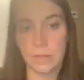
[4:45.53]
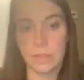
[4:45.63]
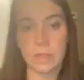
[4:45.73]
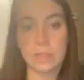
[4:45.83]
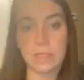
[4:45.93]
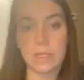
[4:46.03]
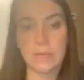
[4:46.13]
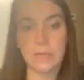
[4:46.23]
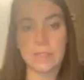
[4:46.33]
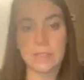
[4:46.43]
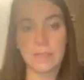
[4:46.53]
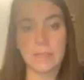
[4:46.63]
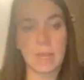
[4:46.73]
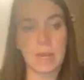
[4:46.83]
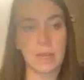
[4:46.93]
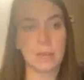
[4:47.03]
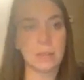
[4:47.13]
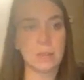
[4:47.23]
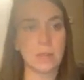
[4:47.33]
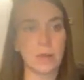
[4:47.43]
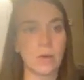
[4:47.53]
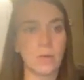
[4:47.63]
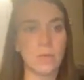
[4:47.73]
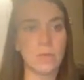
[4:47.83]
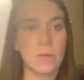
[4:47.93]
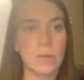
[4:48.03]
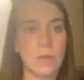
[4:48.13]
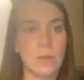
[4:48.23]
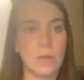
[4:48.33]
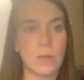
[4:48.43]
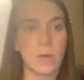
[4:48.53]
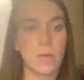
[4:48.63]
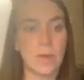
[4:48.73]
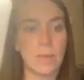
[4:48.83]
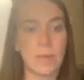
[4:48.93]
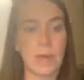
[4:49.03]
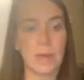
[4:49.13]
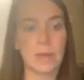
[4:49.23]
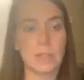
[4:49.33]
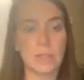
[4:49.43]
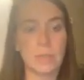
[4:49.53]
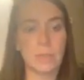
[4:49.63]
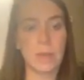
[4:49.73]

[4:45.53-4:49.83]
So that's going to give us some meaning. So going back to